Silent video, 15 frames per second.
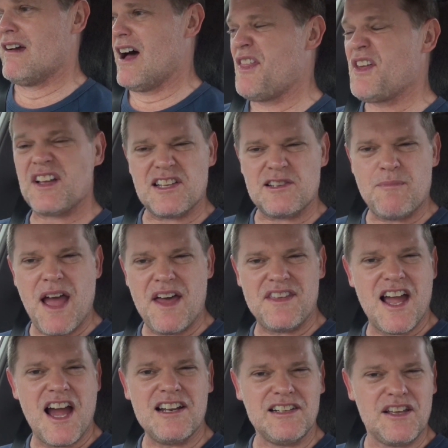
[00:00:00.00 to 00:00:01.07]
I think it's about
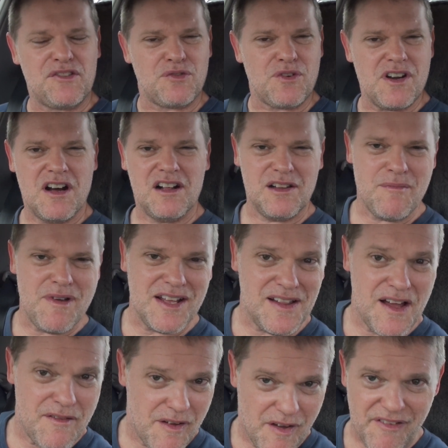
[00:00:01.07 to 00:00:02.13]
the only $3 meal
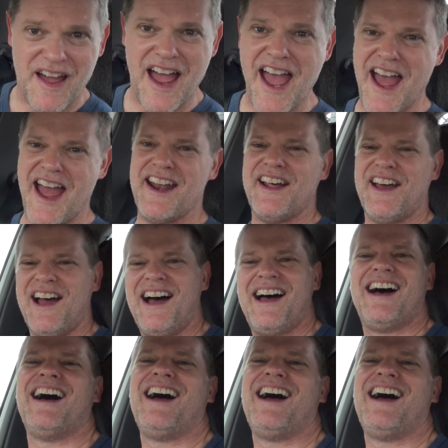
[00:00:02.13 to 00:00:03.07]
I've ever had.